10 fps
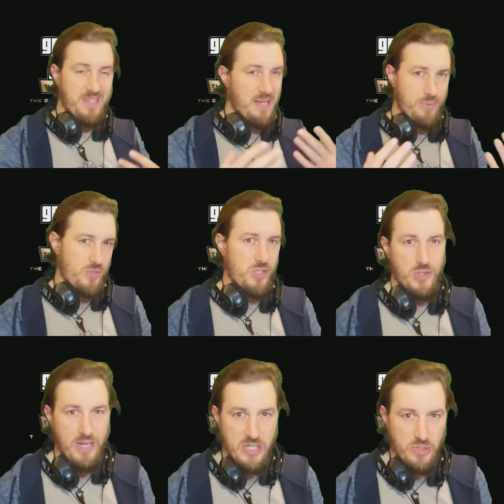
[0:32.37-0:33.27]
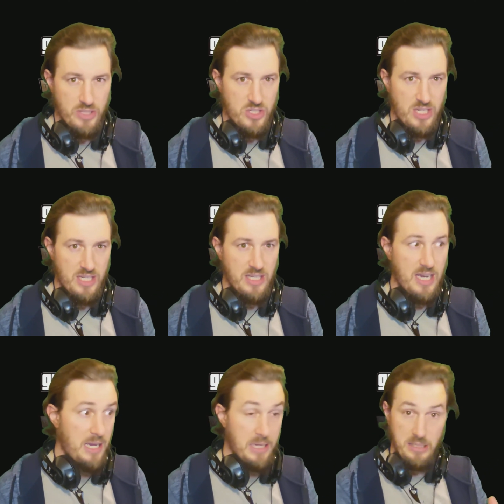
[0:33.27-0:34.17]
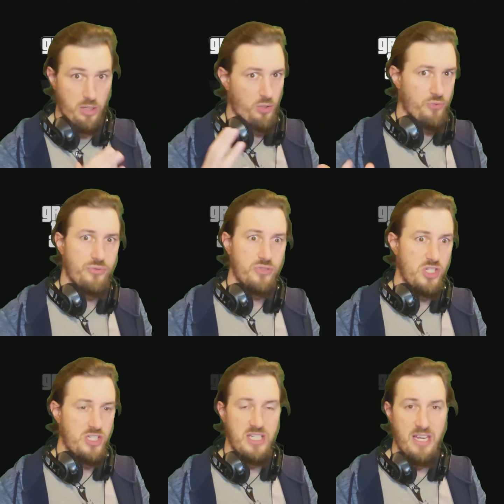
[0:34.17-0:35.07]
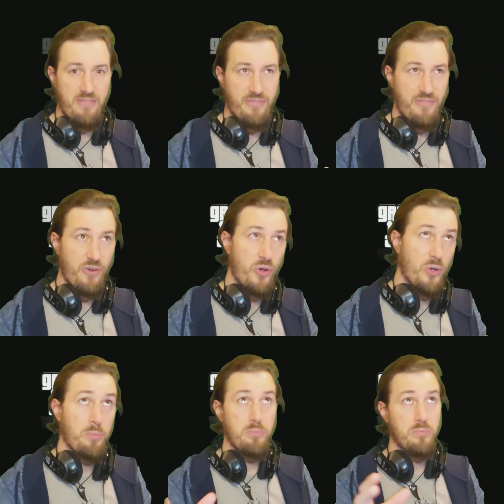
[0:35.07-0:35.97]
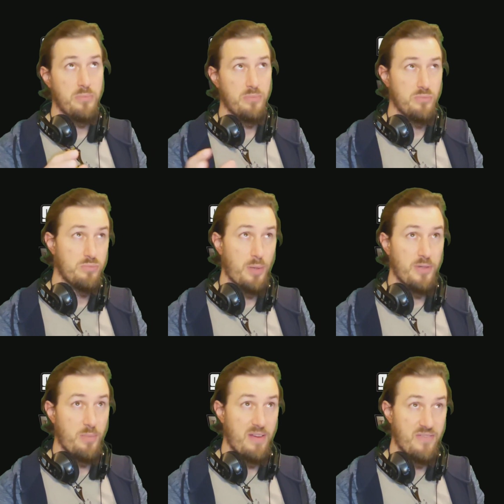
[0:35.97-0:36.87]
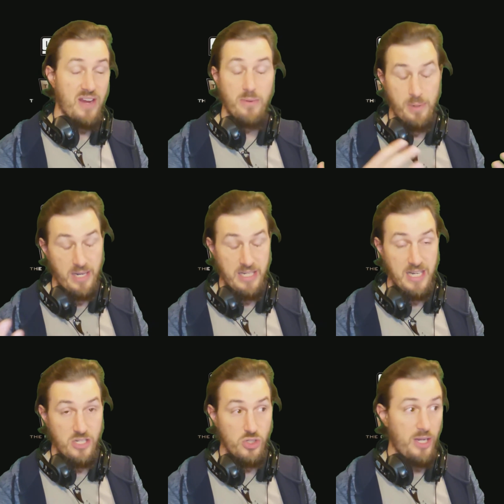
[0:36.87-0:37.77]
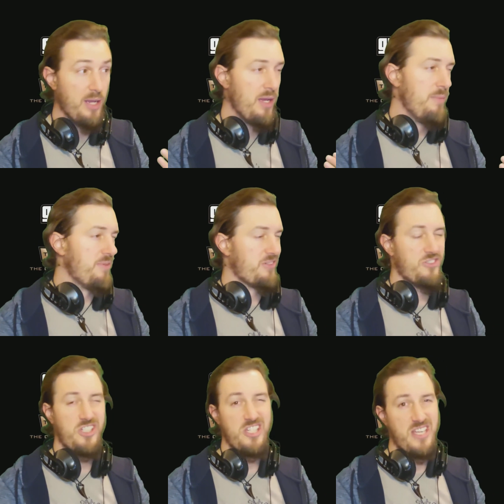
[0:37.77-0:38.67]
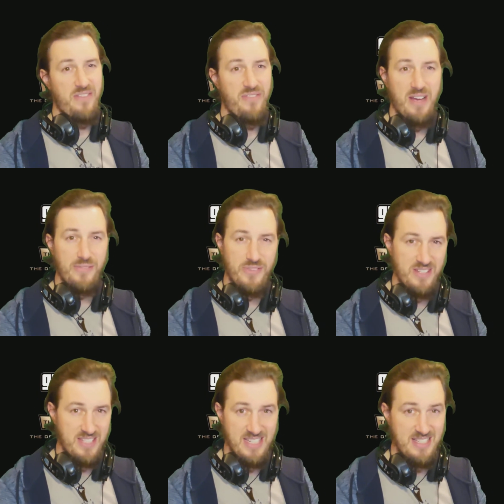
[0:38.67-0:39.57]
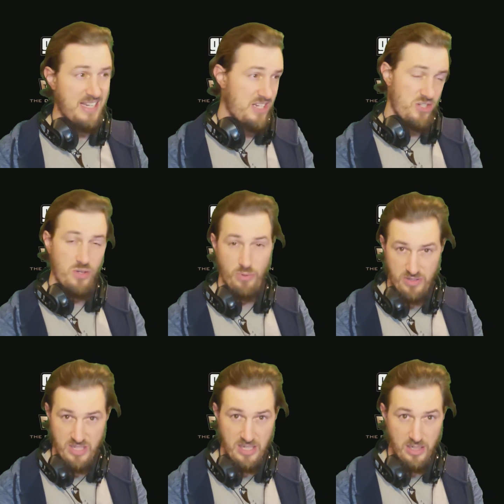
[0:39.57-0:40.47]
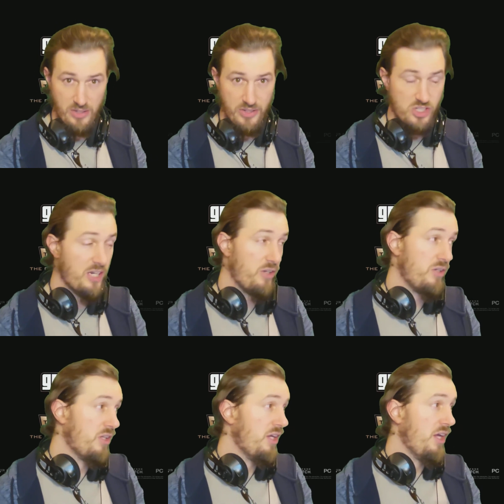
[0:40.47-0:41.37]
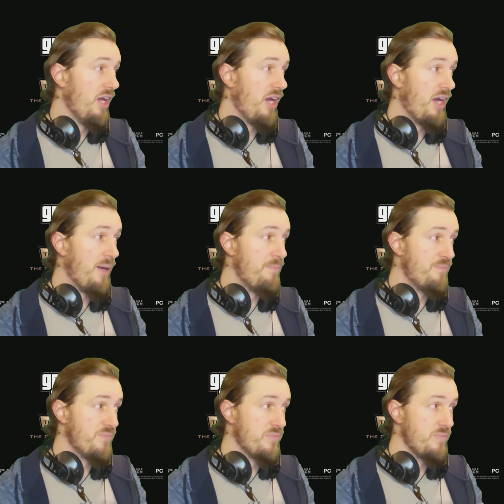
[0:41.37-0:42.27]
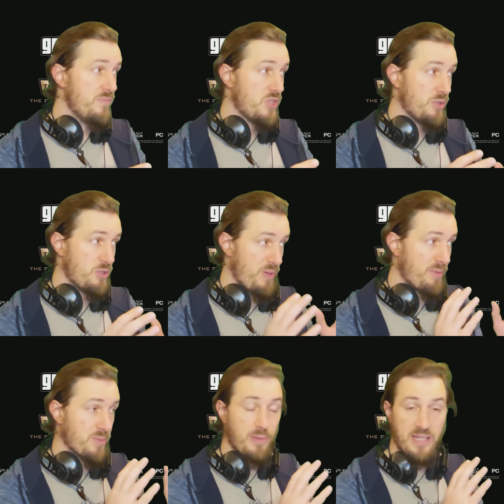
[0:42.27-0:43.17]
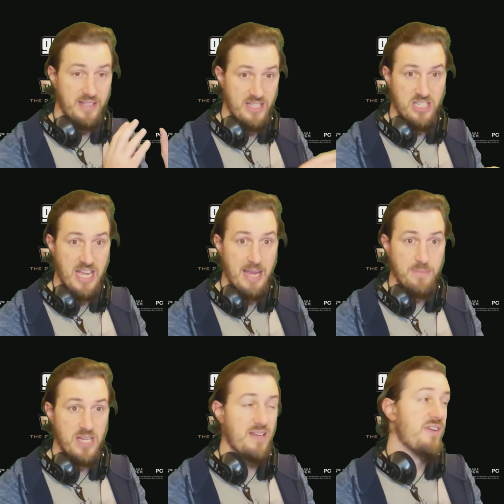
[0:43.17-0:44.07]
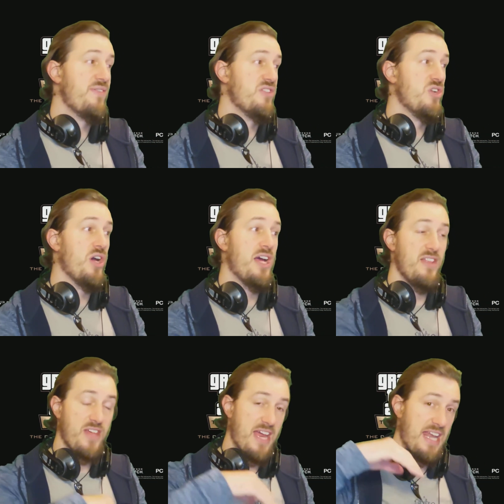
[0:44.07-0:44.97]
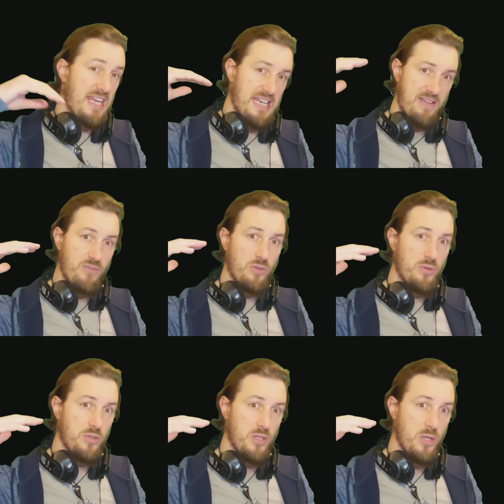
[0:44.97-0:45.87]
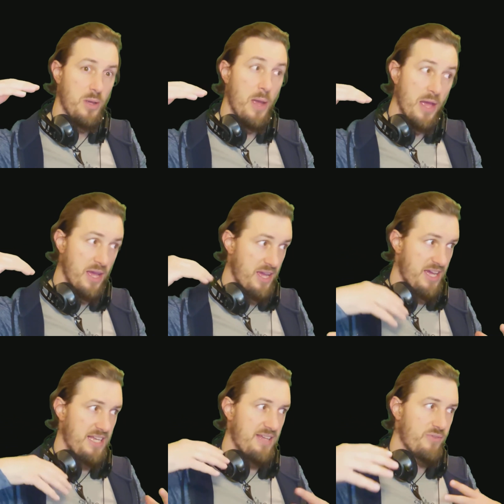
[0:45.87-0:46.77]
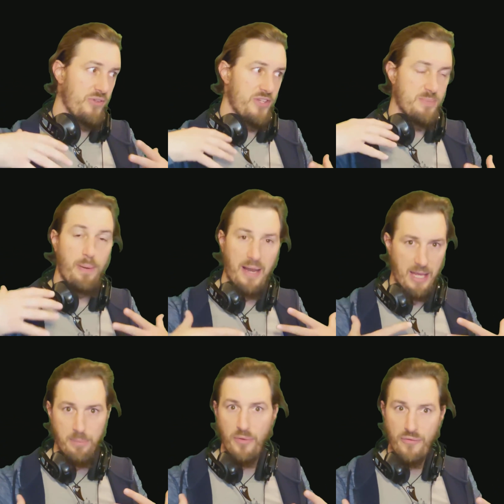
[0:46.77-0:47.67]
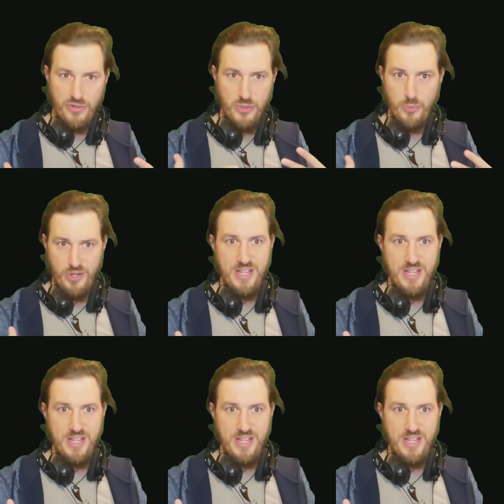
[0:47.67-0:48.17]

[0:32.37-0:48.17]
it was such a great trilogy. I, would love GTA 4, probably not my favorite, but I did enjoy it. GTA 5 is fantastic. As you know, we've seen it a lot on the channel. Um, so to be able to play these games, even if it's not at that level, a level that's playable for someone